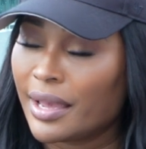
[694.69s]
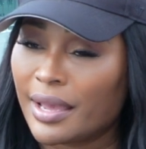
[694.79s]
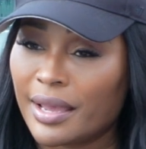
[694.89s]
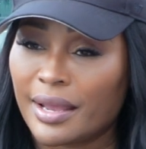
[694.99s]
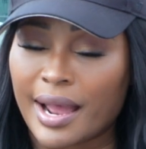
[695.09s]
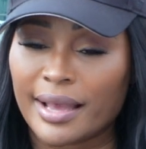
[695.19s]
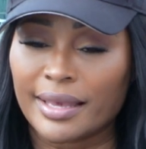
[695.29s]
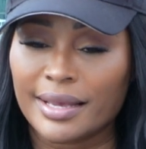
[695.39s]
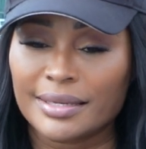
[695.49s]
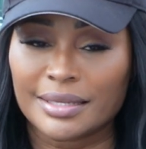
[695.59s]
And I
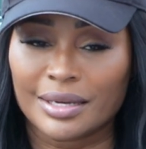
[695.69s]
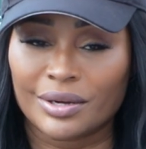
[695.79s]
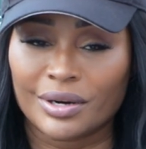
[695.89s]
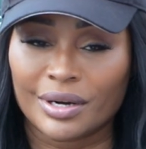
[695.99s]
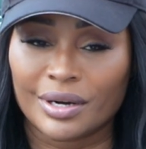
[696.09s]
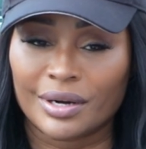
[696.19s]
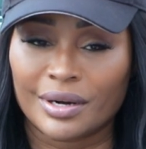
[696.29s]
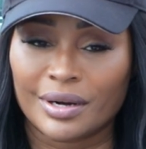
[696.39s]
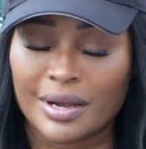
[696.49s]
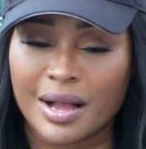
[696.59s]
can't tell
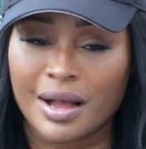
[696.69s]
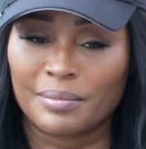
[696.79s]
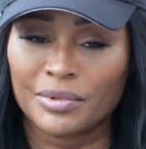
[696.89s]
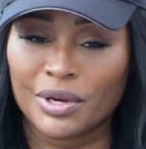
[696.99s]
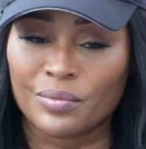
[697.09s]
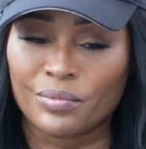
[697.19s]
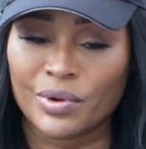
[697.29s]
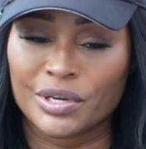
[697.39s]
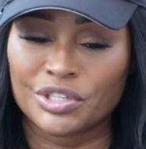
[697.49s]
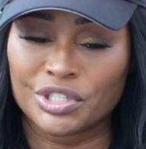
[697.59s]
her,
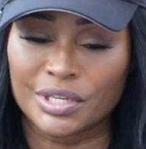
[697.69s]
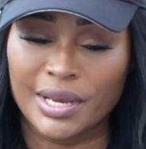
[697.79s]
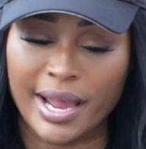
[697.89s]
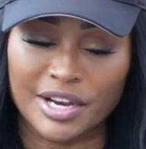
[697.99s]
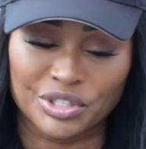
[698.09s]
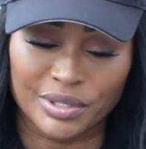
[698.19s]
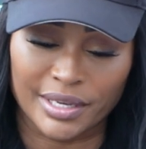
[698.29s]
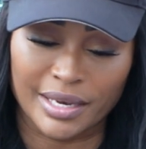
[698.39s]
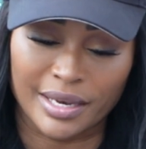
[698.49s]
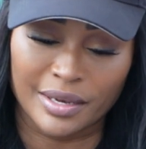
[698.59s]
when she
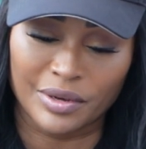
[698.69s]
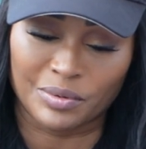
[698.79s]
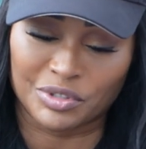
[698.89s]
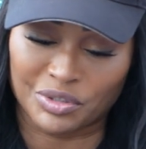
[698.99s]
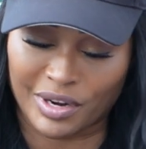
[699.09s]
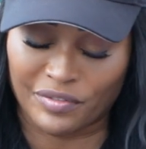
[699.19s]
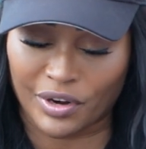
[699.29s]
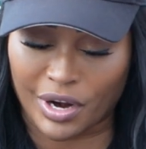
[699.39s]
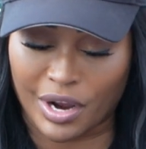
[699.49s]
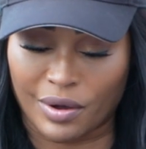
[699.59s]
actually, was trying to
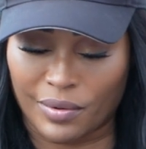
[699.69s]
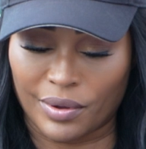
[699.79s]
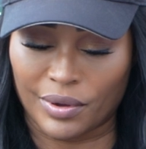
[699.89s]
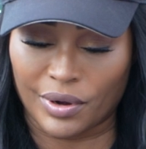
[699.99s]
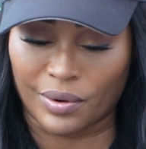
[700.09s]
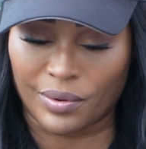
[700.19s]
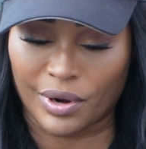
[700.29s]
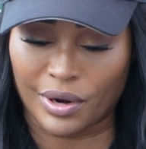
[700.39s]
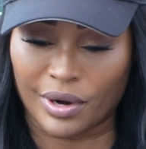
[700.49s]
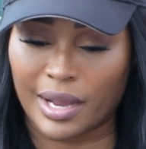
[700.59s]
figure out,
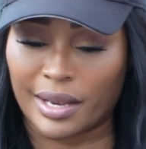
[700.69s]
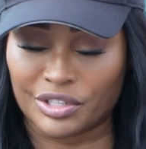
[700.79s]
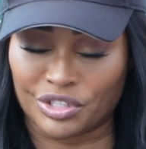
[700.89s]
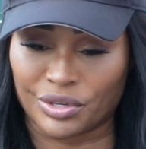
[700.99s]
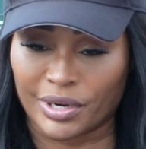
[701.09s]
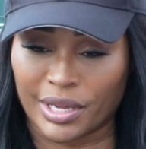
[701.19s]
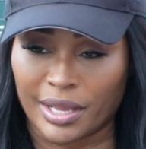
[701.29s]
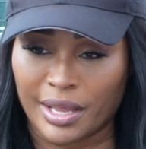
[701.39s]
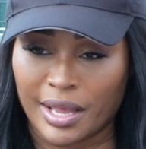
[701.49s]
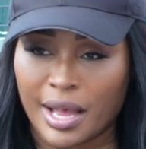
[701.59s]
her college
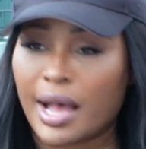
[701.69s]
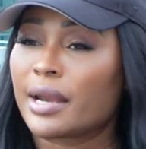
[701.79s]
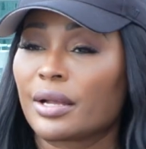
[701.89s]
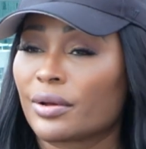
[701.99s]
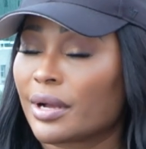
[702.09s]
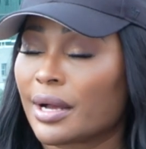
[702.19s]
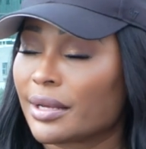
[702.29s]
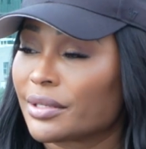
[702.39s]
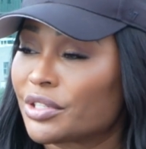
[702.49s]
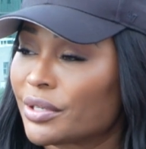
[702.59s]
journey. I didn't go to
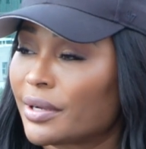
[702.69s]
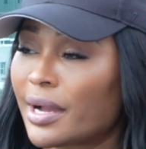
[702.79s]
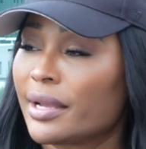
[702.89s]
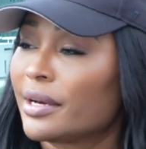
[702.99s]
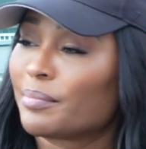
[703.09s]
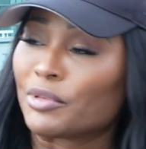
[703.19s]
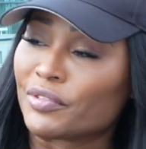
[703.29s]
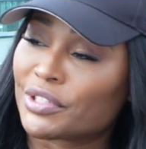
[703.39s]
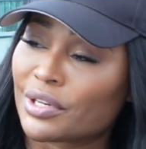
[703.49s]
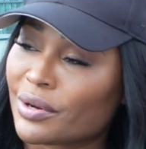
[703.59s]
college. I ended up
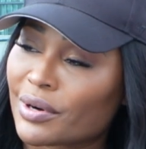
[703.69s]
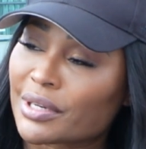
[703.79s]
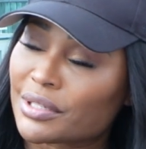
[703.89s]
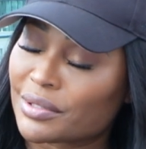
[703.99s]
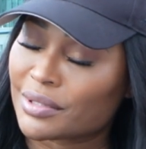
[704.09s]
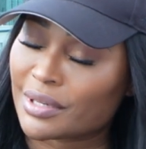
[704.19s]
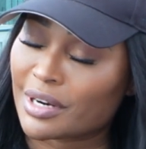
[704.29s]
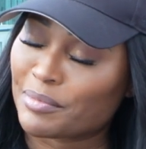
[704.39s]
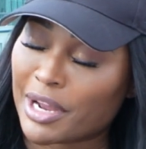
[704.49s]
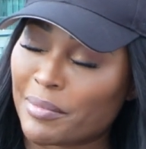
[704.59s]
moving to New York to
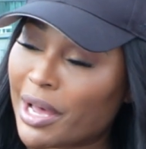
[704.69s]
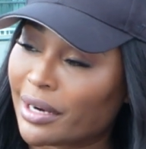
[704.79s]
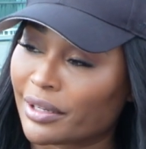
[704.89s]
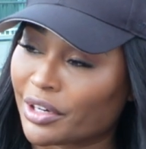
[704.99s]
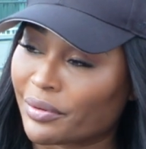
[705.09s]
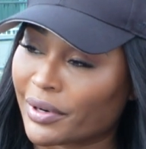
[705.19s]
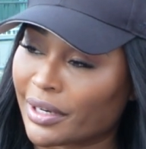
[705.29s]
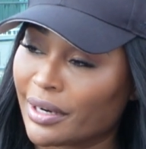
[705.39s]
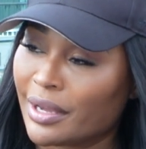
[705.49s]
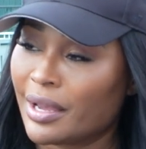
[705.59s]
start my modeling
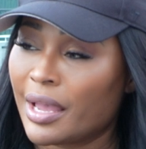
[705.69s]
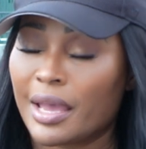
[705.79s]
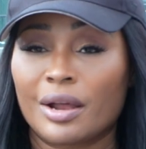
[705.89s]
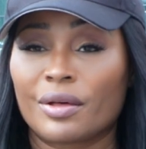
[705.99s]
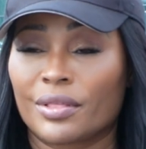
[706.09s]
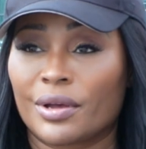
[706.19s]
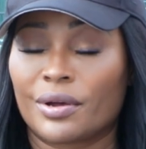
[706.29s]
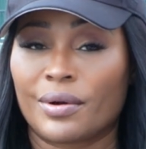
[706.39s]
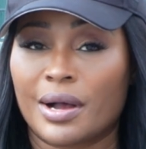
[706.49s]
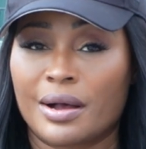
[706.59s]
career. And
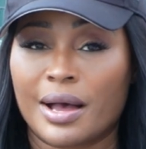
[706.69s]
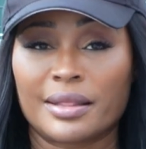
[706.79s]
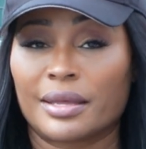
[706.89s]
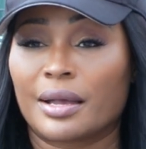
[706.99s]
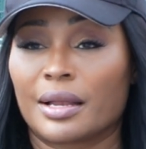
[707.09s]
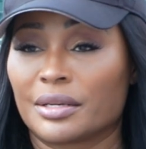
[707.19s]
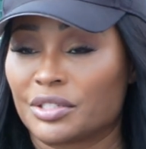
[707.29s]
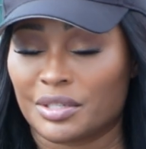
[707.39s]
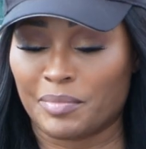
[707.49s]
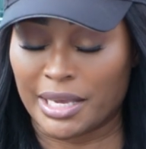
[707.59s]
although I think
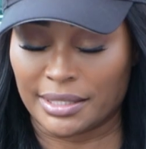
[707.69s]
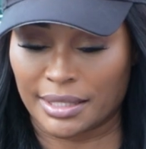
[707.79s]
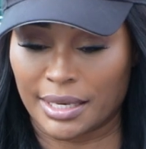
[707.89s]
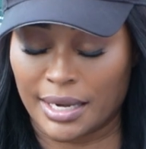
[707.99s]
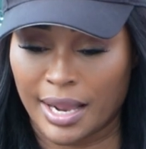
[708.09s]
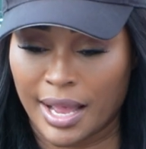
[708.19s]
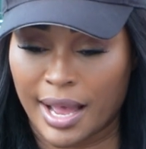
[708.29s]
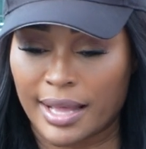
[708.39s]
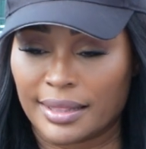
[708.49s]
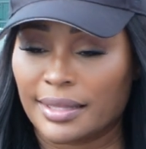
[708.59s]
college is amazing,
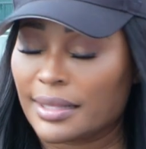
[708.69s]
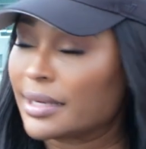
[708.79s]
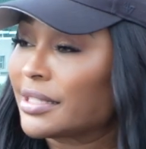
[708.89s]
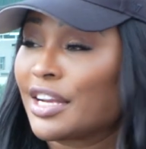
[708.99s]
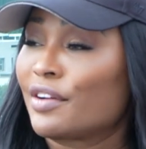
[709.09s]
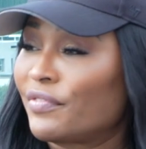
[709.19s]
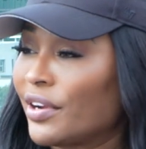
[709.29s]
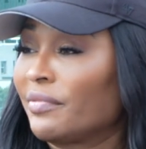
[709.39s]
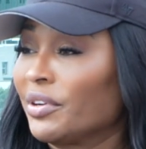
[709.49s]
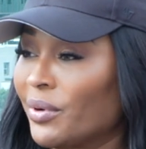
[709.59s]
I think that it's not
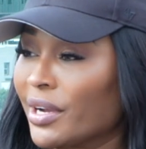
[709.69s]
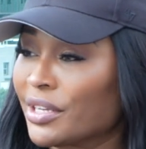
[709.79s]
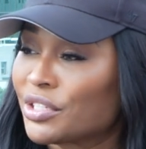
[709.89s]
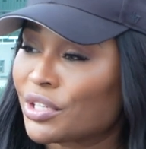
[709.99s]
for everyone.